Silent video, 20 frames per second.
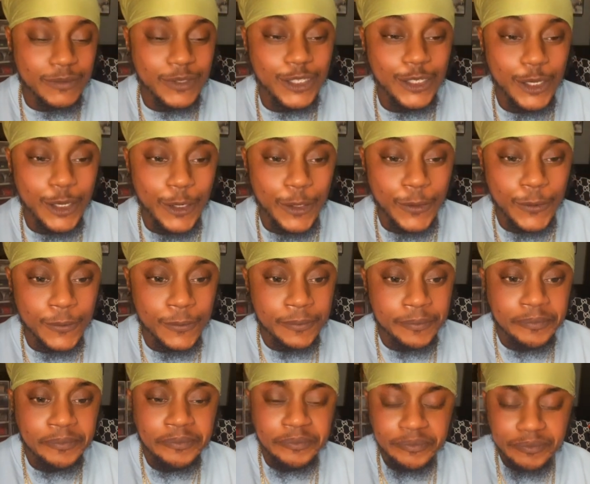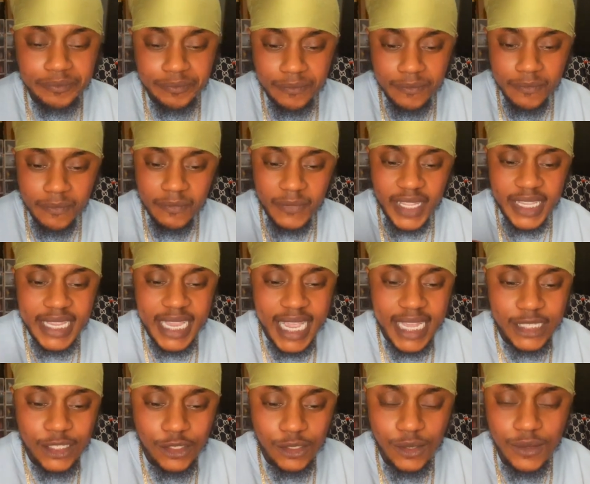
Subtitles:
So yeah,